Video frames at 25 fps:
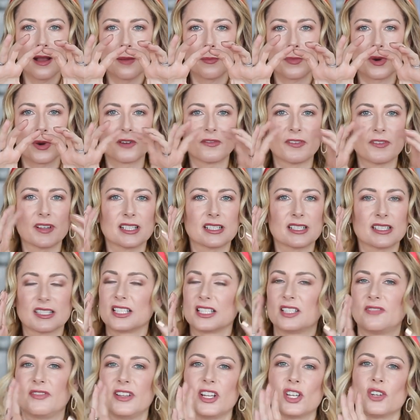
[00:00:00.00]
perfect
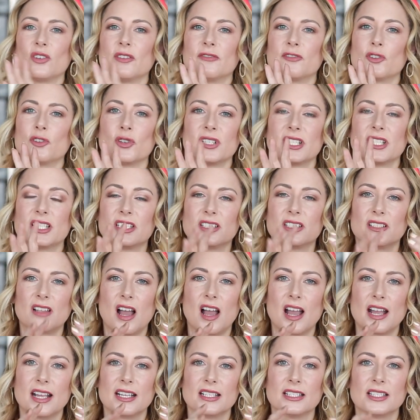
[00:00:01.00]
sphere of crystal
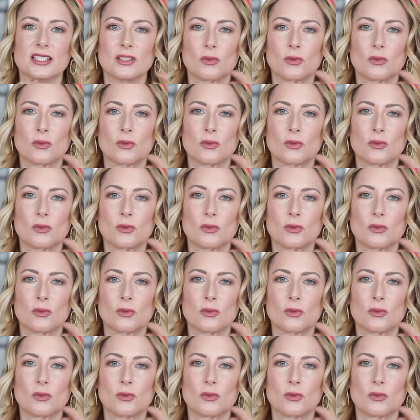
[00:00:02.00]
ice,